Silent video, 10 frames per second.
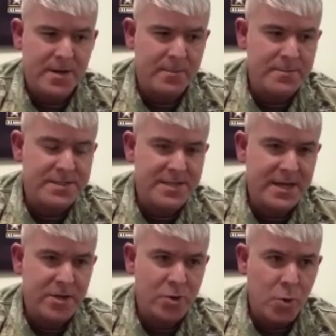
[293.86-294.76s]

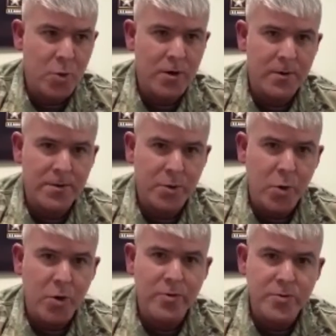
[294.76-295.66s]
Set your
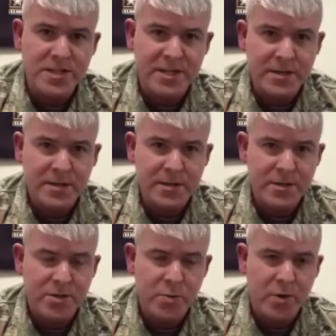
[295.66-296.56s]
routine
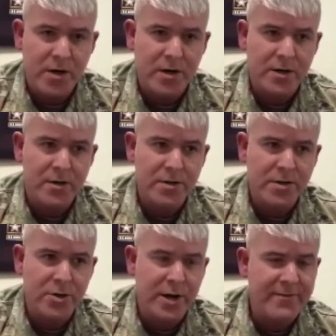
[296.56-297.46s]
to where
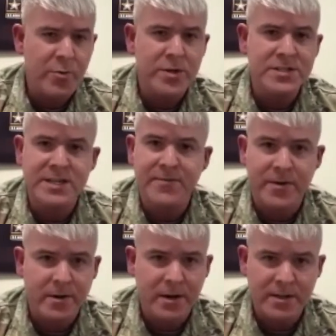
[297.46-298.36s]
everyone's
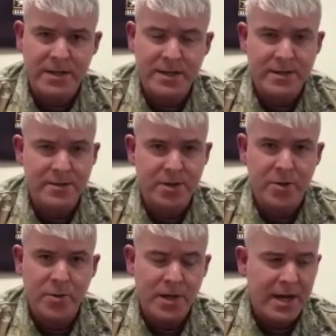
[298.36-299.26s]
different. Like
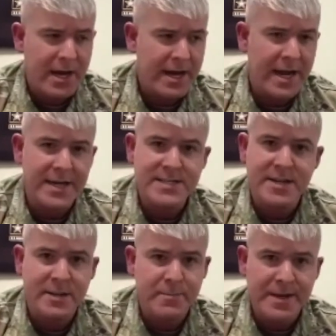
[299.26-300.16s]
I
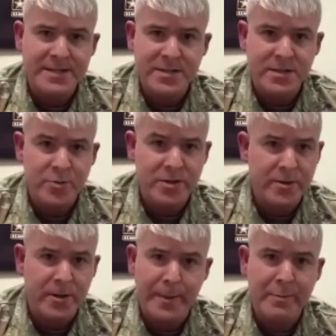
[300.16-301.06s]
study best with
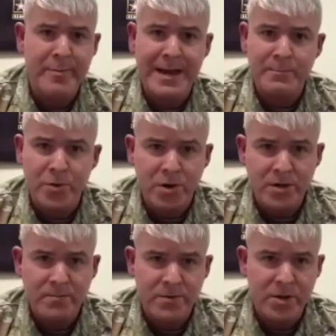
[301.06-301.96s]
a paperback book,
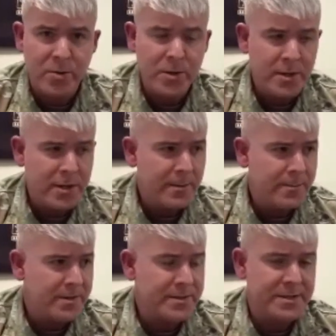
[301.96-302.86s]

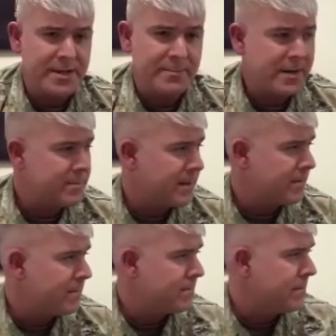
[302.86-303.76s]
but my
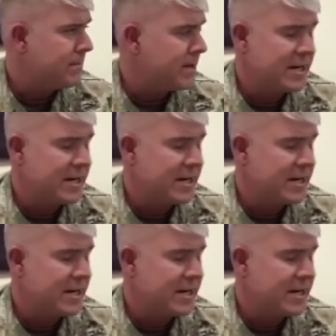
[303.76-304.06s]
buddy here,